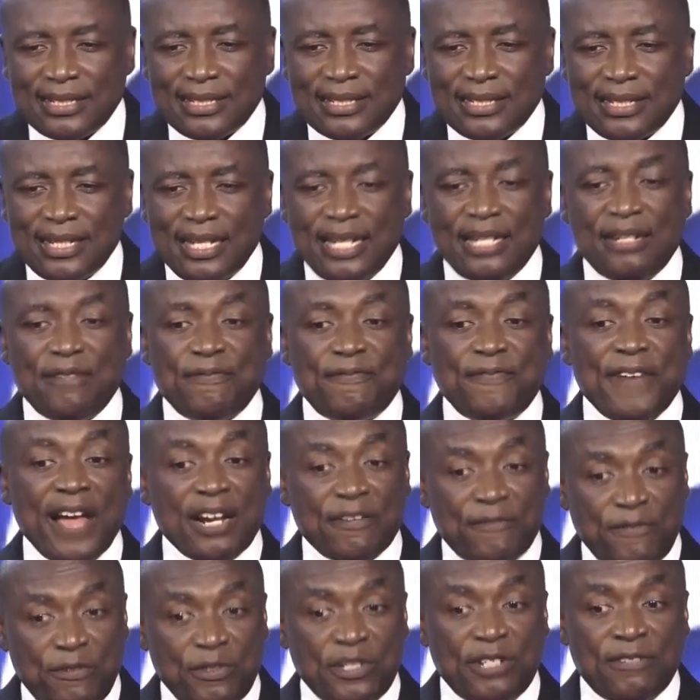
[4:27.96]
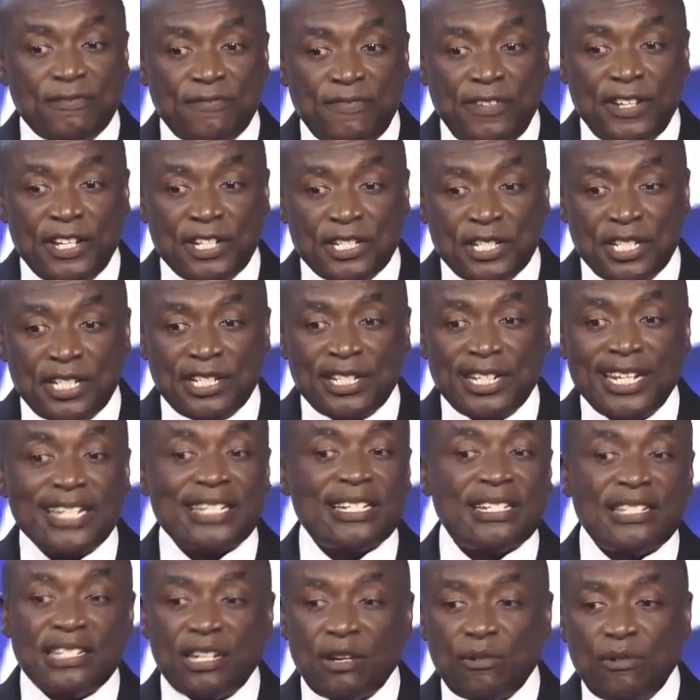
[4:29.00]
And in fact, food inflation hitting
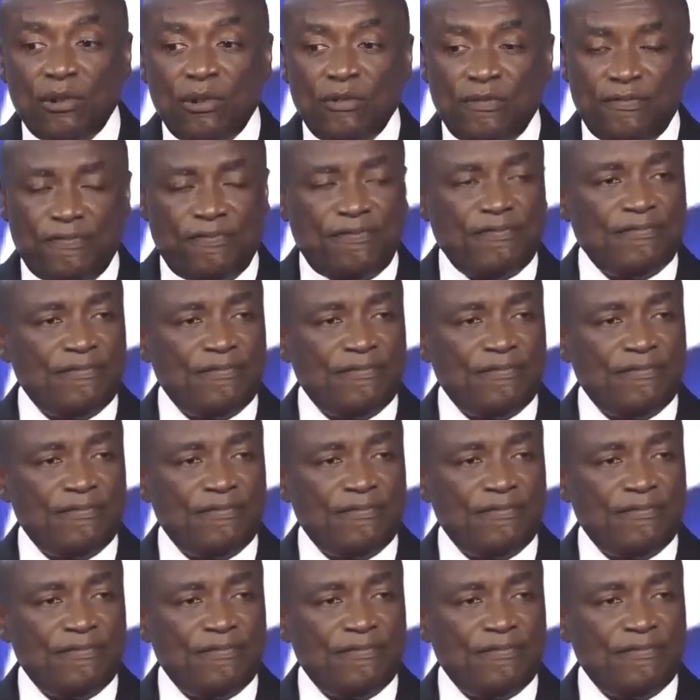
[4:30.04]
the roof.